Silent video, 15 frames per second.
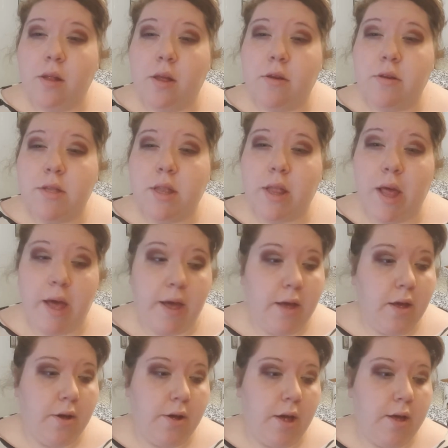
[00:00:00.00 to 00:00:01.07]
There's
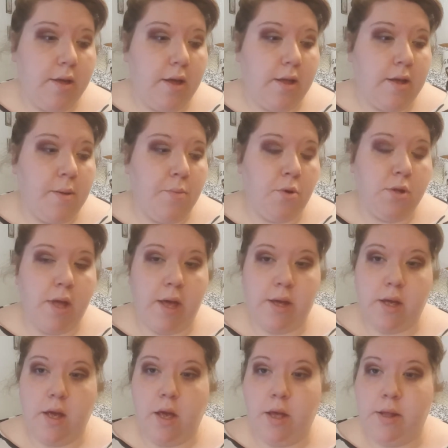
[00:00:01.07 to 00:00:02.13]
that. Okay, and I'm going to
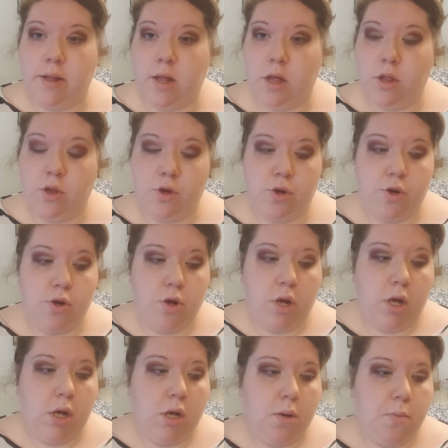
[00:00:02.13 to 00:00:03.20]
take another
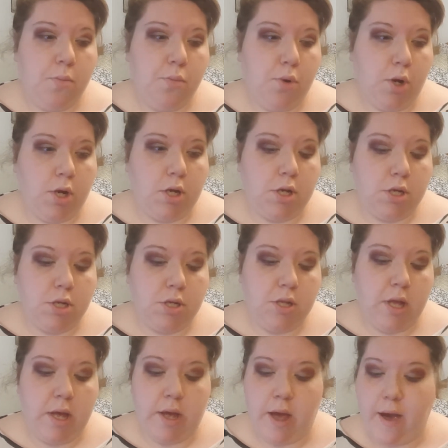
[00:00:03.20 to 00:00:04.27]
brush
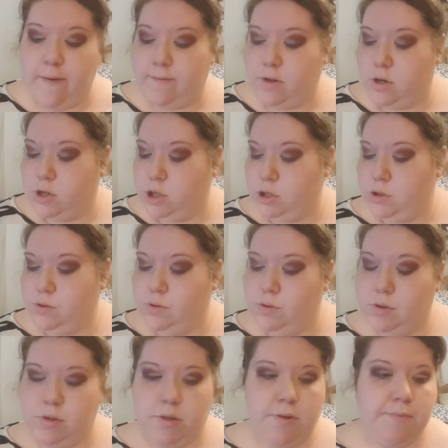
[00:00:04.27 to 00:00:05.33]
that I have not
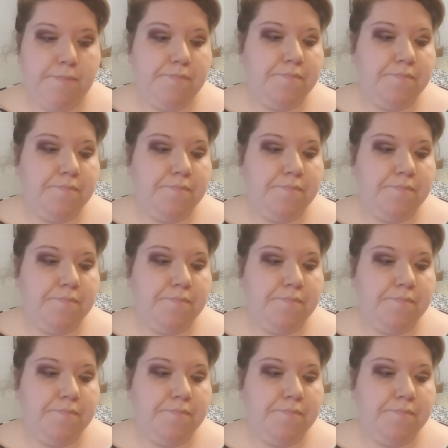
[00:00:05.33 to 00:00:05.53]
used.